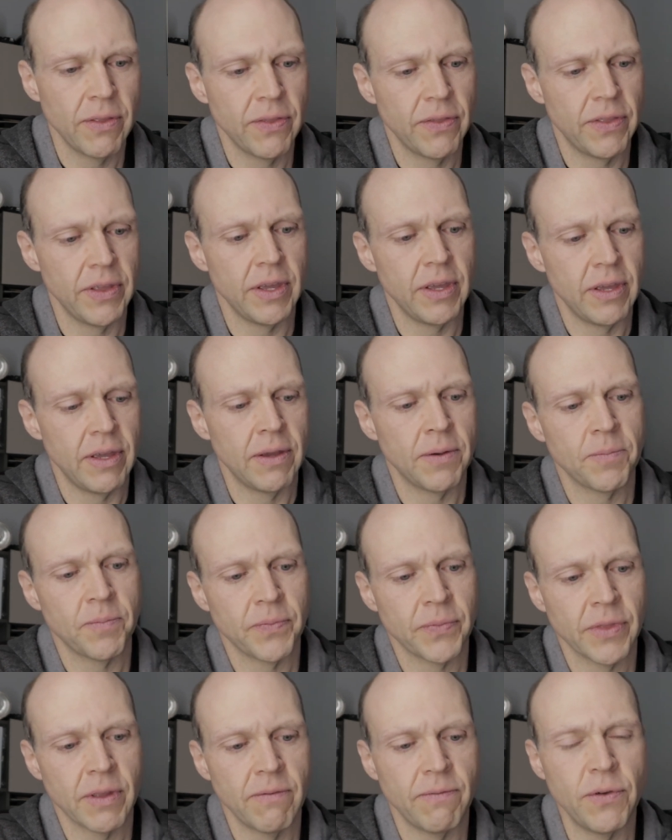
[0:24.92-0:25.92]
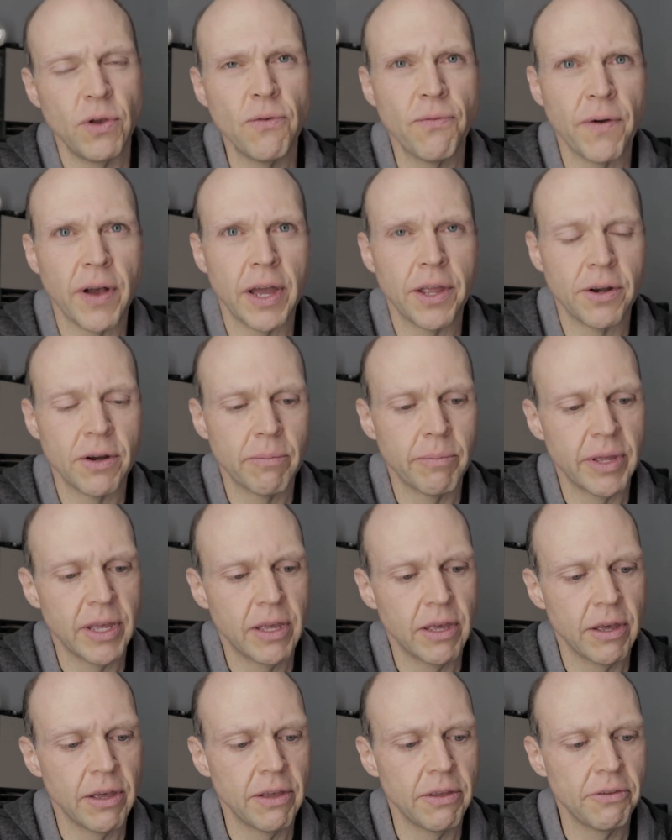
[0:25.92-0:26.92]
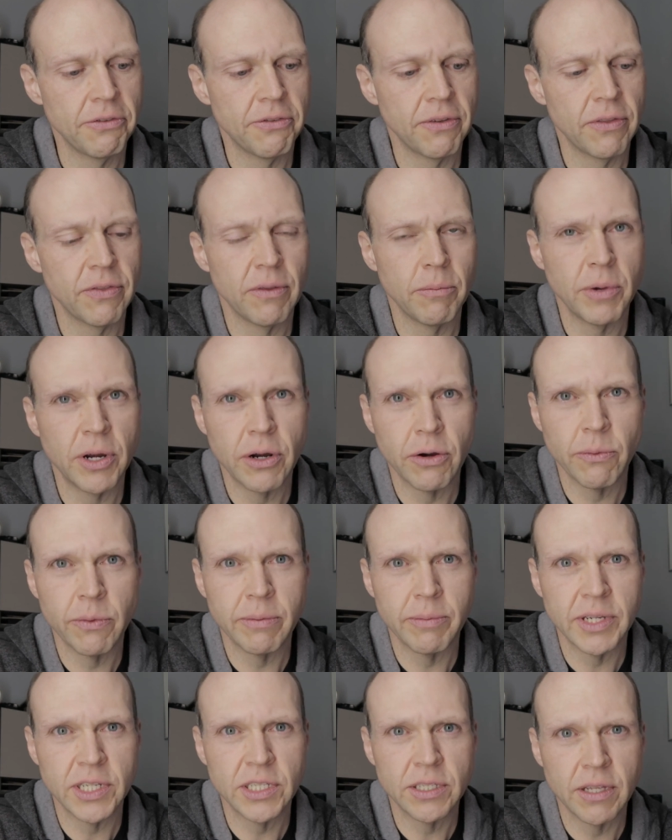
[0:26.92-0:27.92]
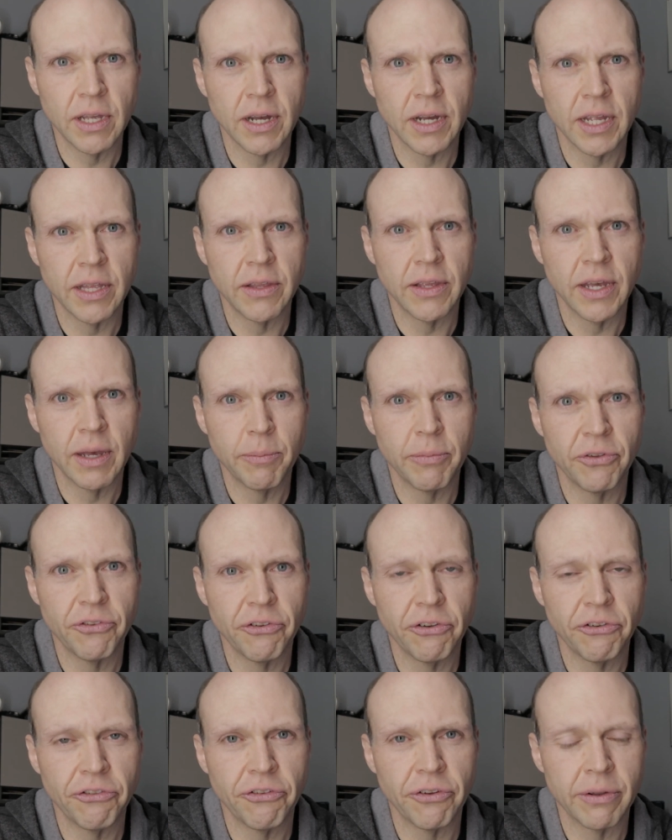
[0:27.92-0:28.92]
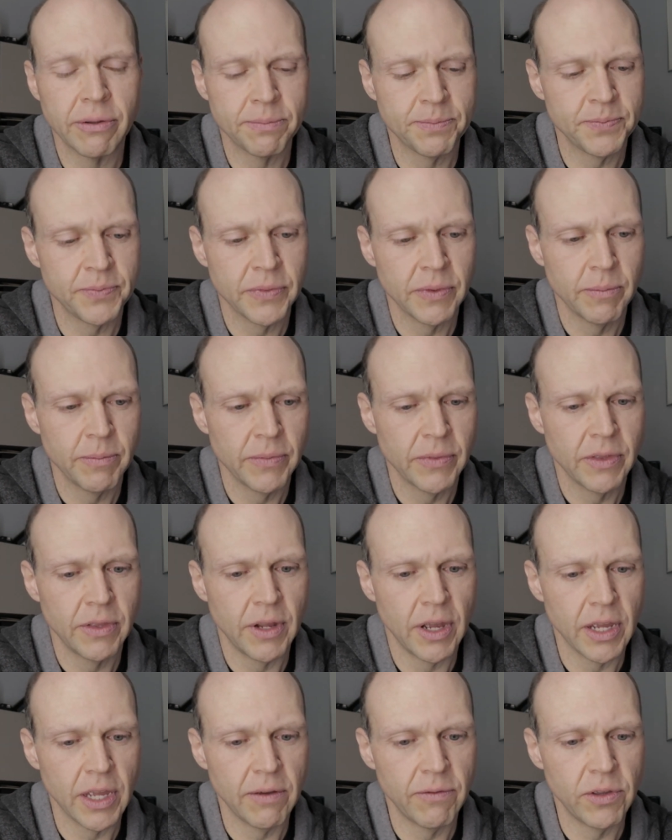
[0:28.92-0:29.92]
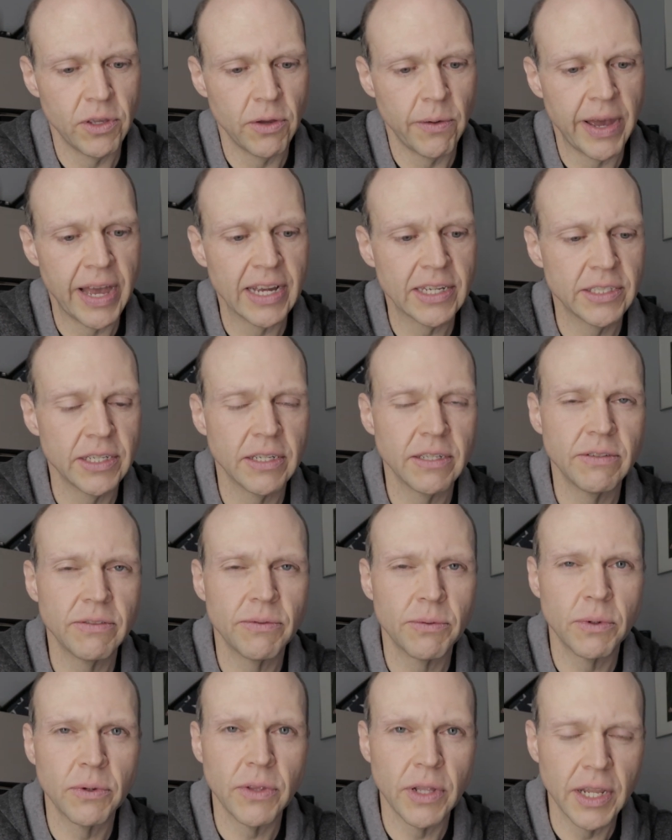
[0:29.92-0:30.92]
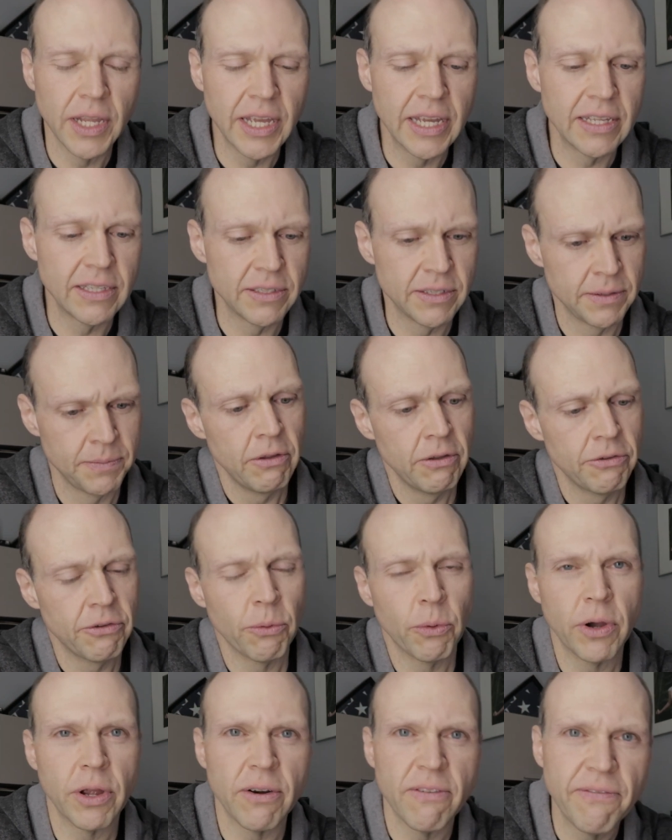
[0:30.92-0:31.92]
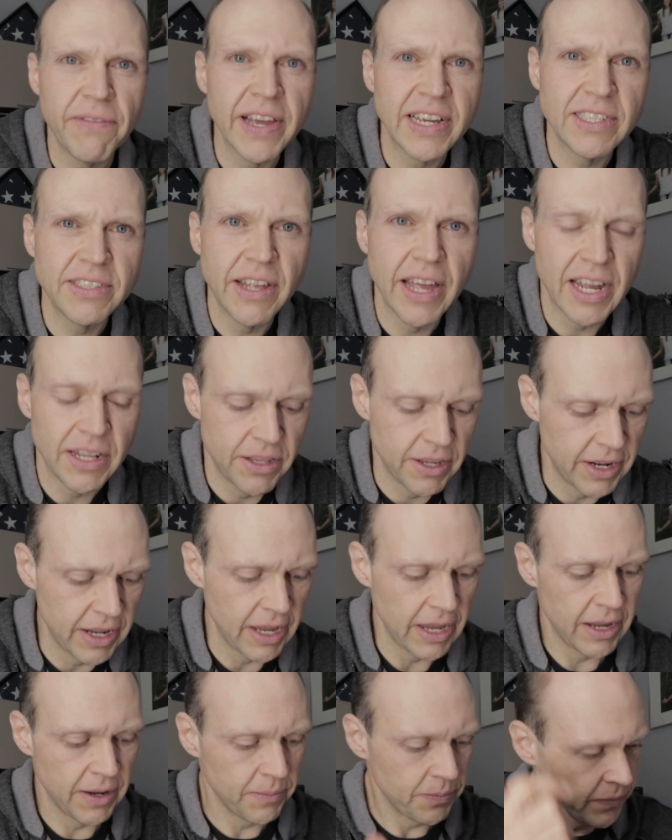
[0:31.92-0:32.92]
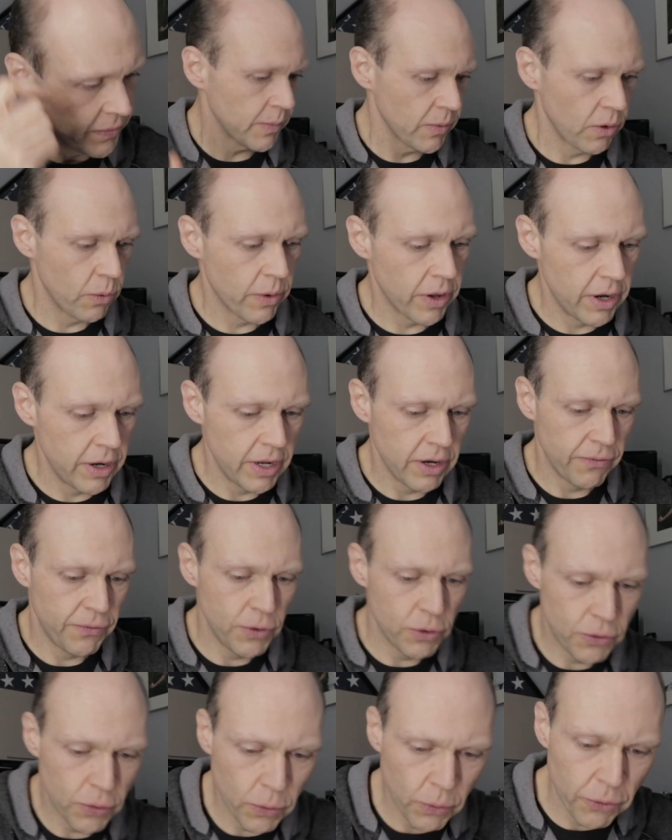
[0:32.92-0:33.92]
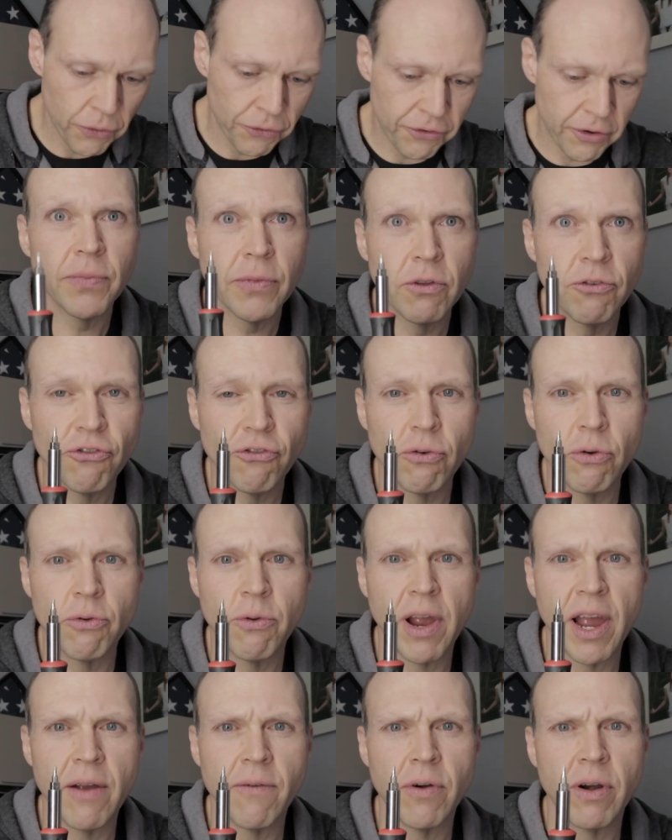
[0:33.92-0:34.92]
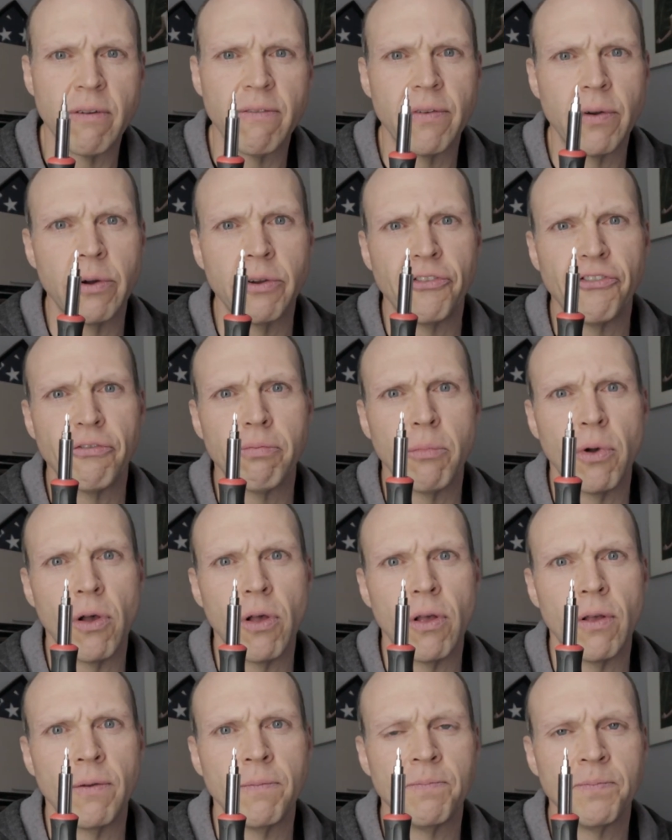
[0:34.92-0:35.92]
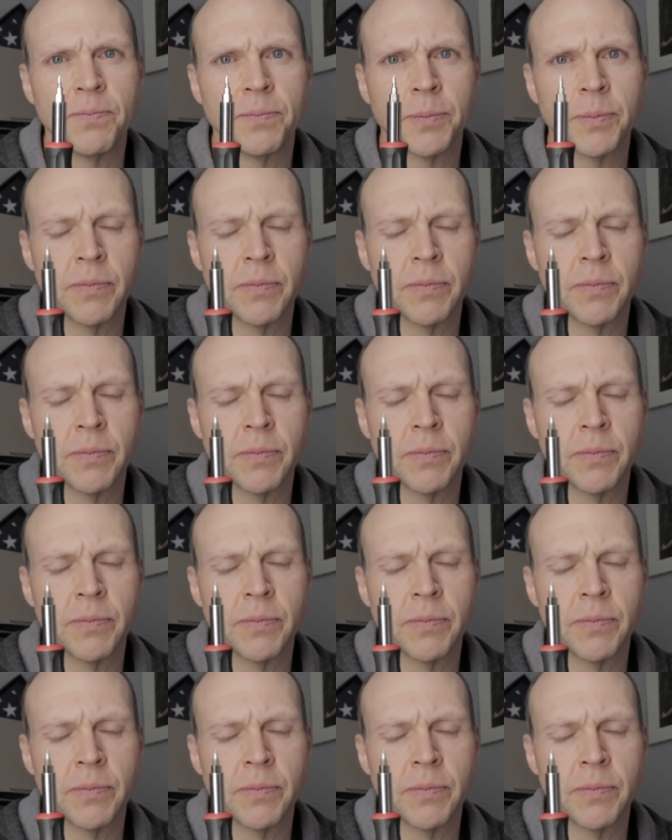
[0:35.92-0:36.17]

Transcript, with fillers: the viewfinder because the mirror would be stuck in the up position not giving you access through the lens. So we're gonna fix that today. We're gonna need a few tools. screwdriver, a very small